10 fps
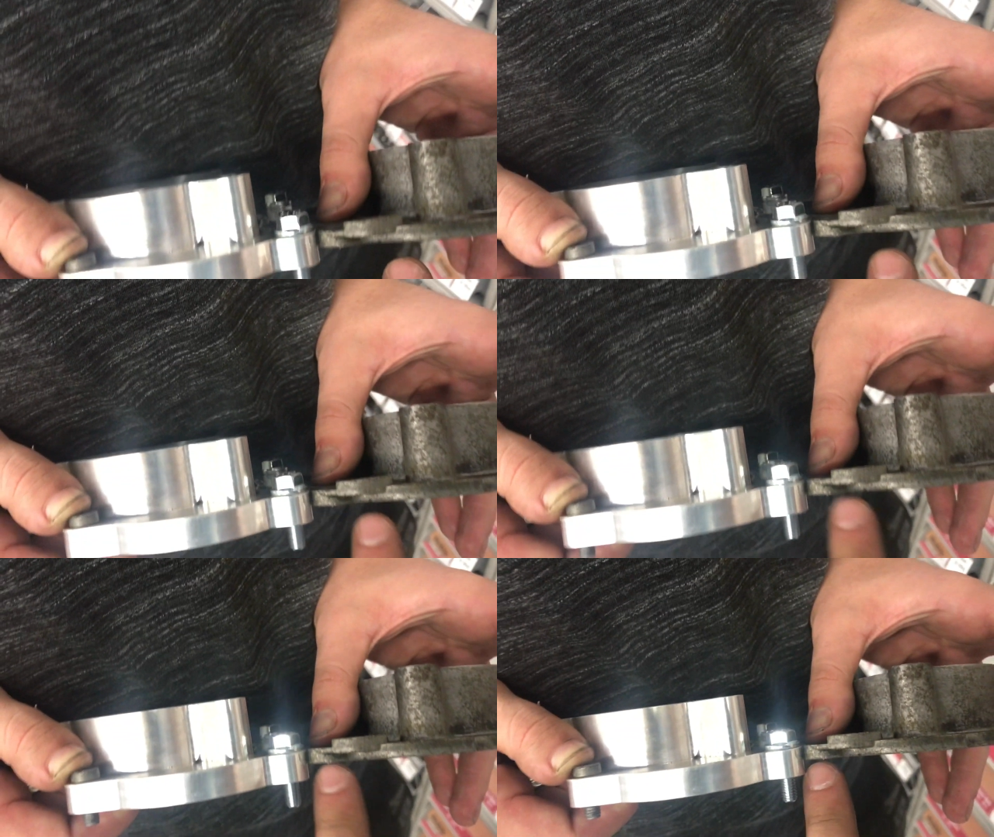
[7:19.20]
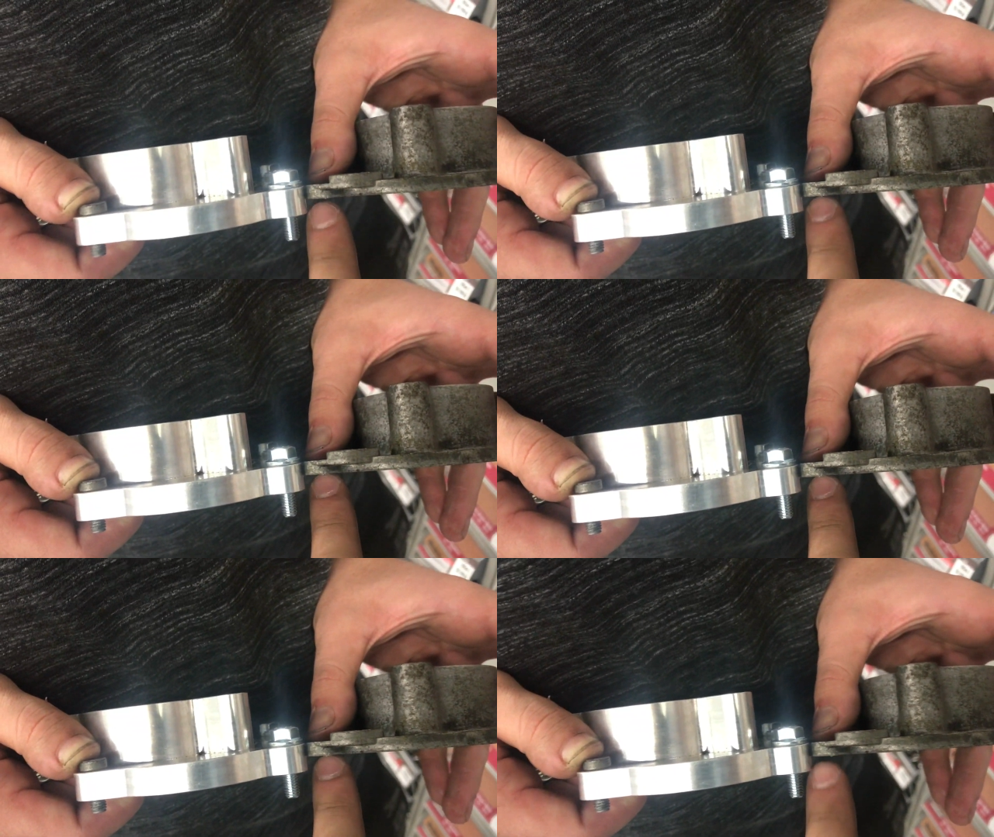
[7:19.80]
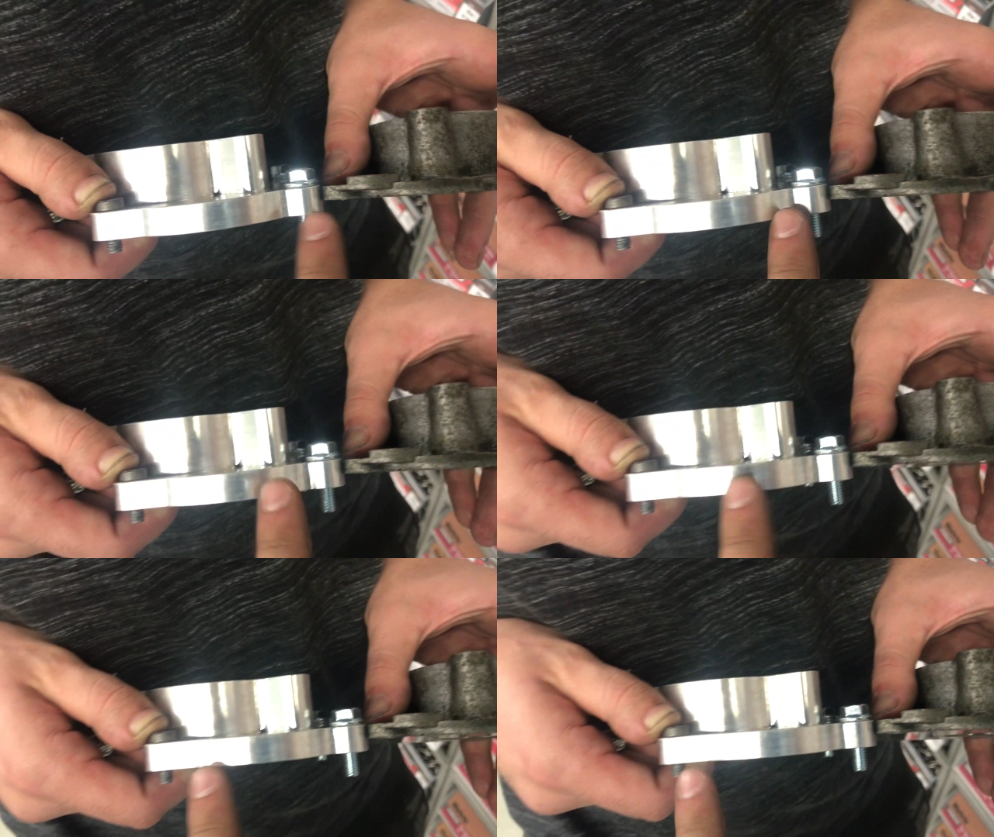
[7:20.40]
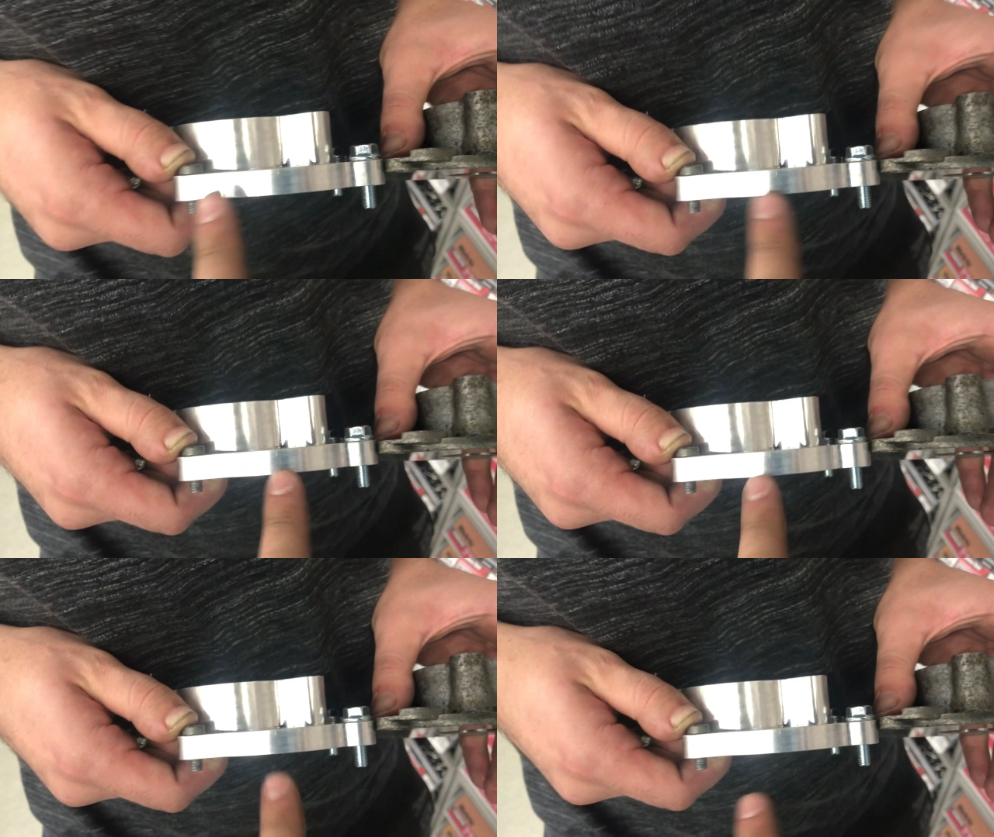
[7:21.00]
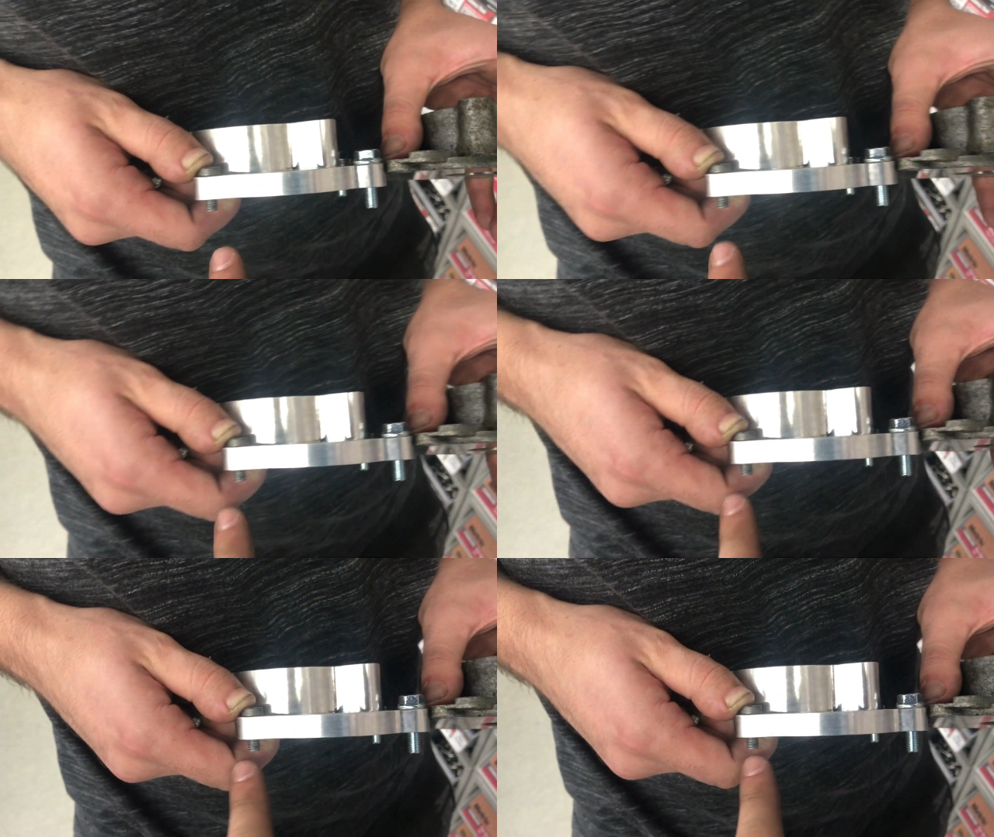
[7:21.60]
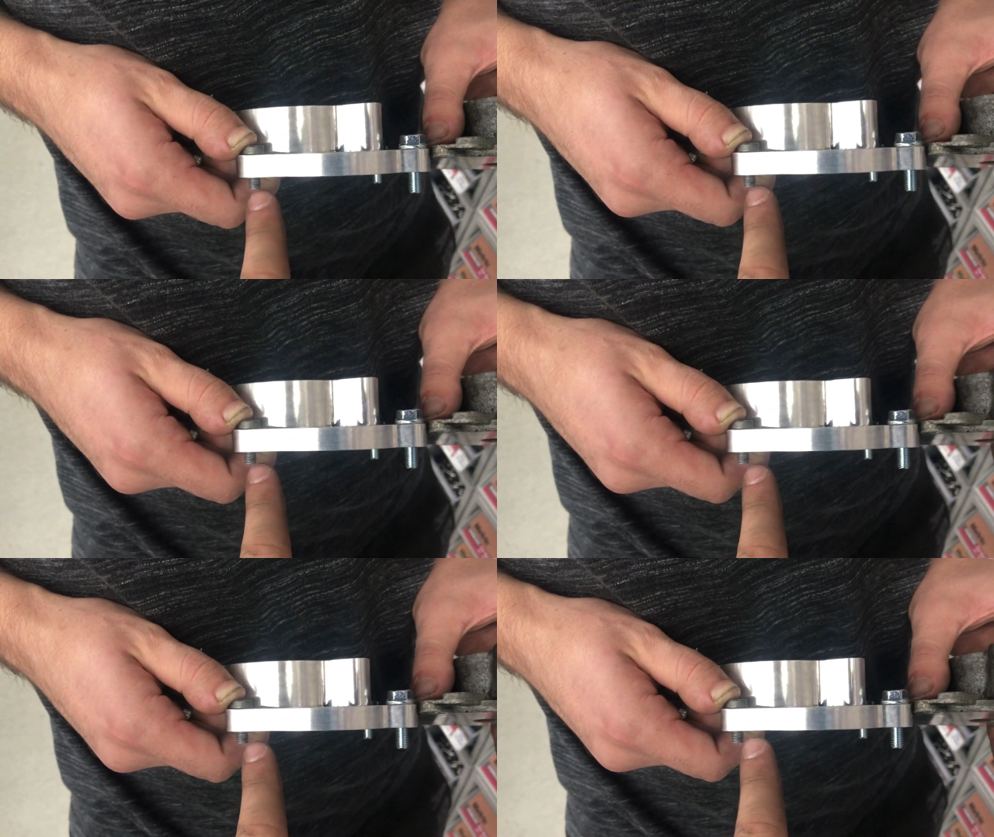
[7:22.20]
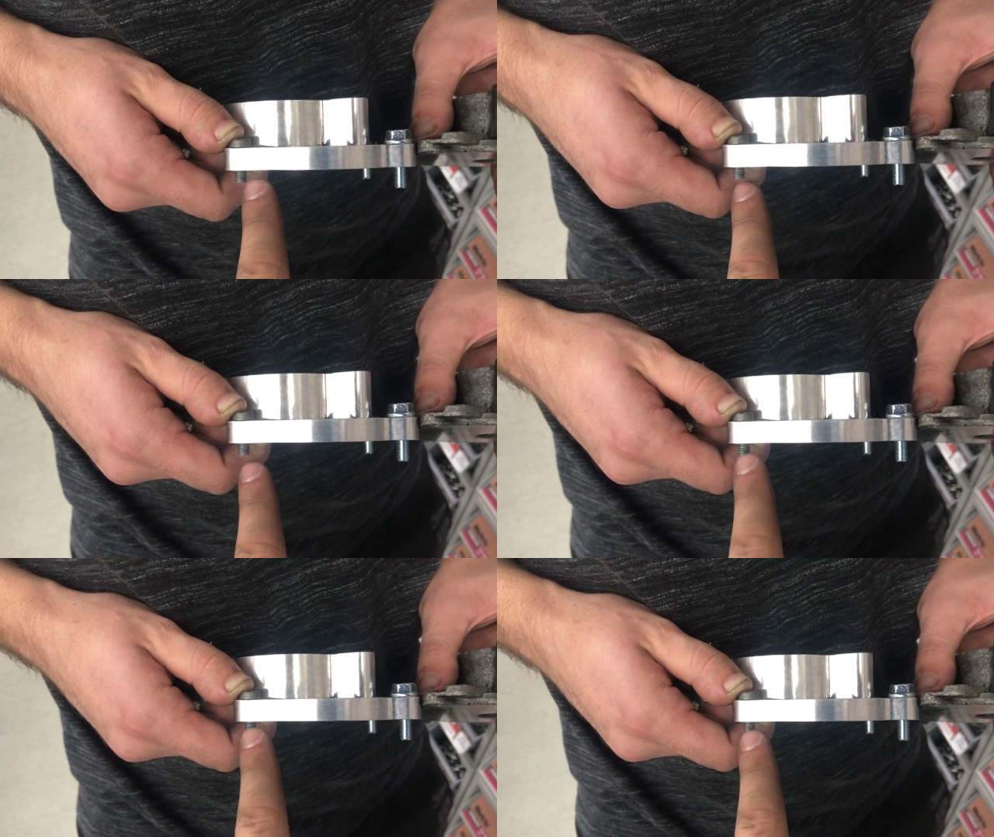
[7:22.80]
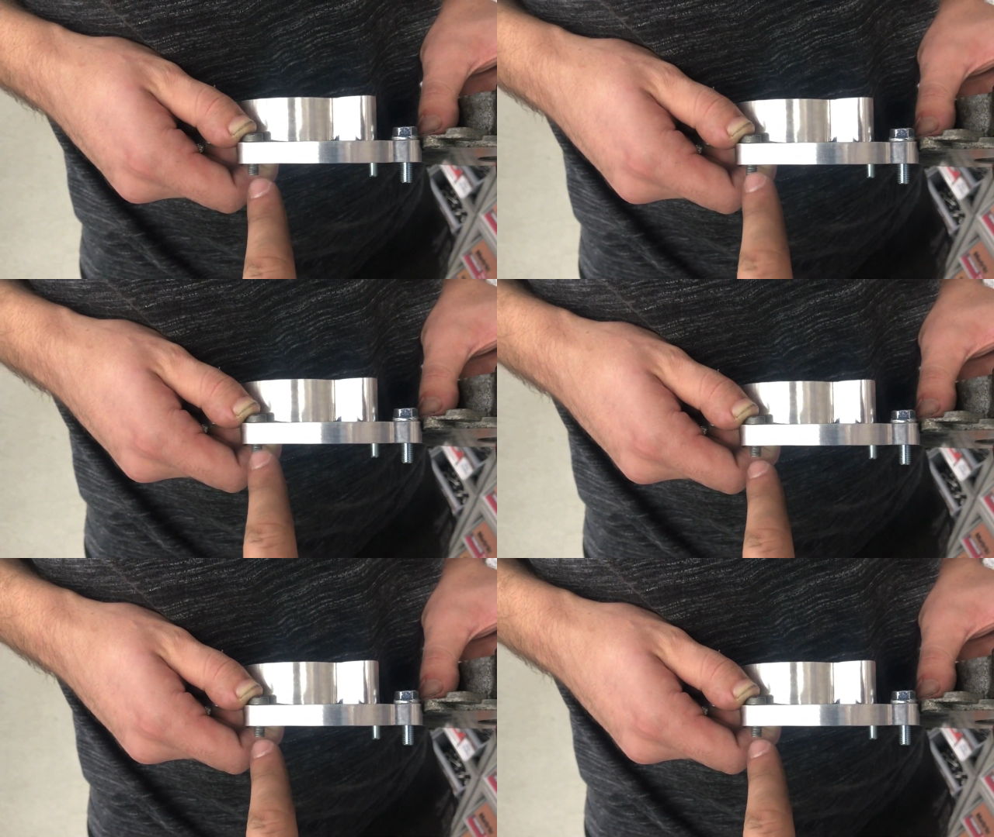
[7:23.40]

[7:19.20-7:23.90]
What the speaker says: (no speaker visible)